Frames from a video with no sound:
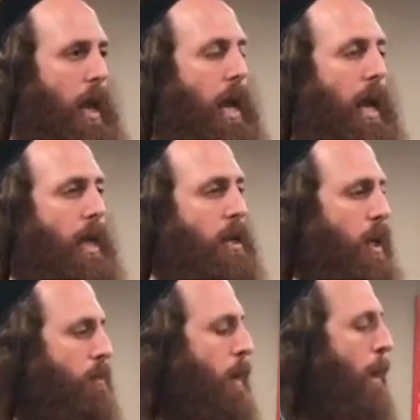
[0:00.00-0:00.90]
And
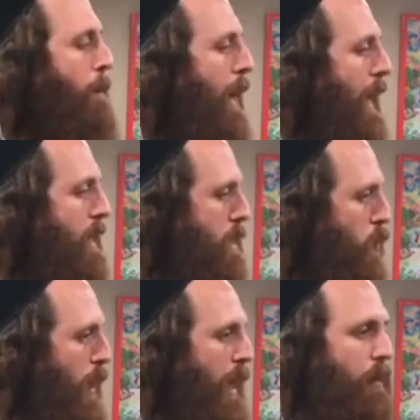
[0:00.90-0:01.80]
on my past,
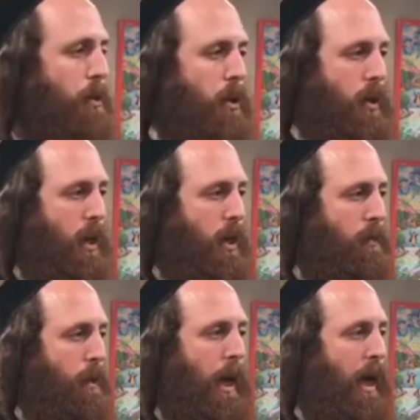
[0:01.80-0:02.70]
when I'm
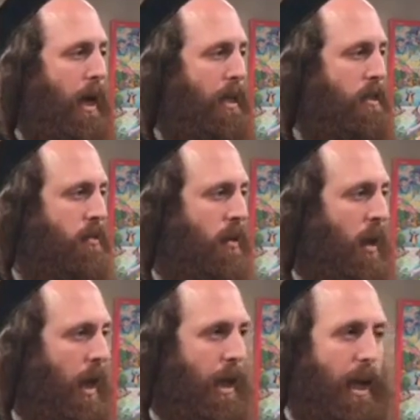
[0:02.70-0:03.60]
looking behind
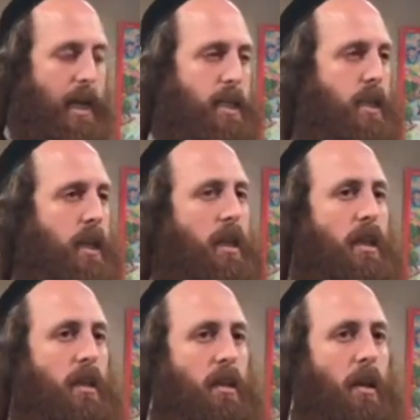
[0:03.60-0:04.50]
and I
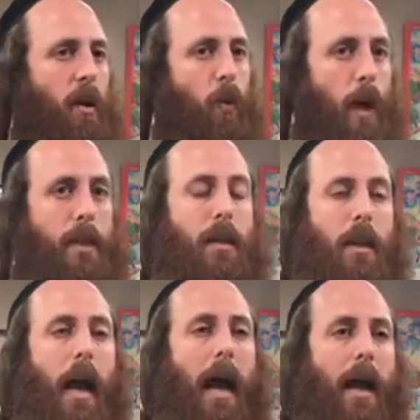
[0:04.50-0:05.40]
see what
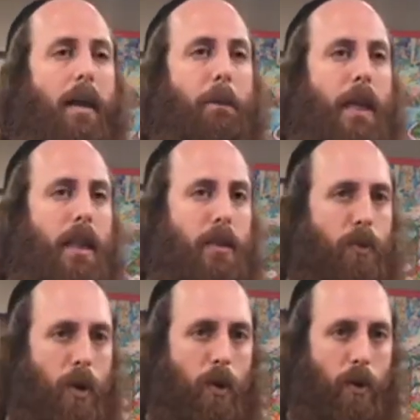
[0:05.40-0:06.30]
that I've been
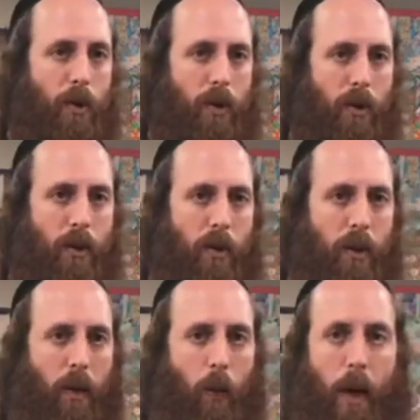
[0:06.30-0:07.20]
through,
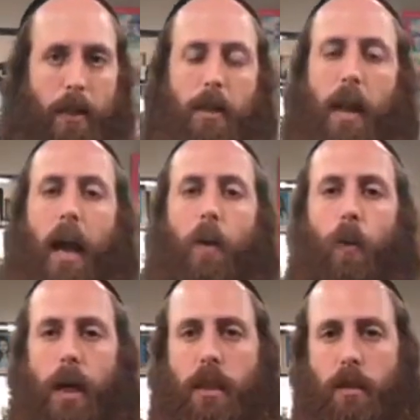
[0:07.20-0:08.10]
what that I
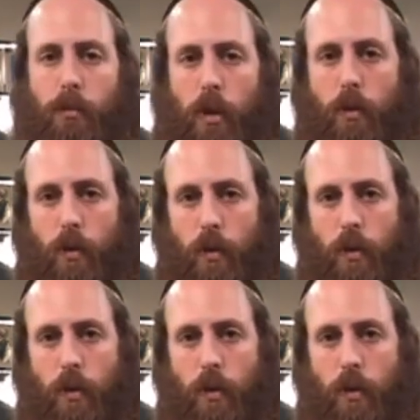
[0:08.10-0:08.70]
went through,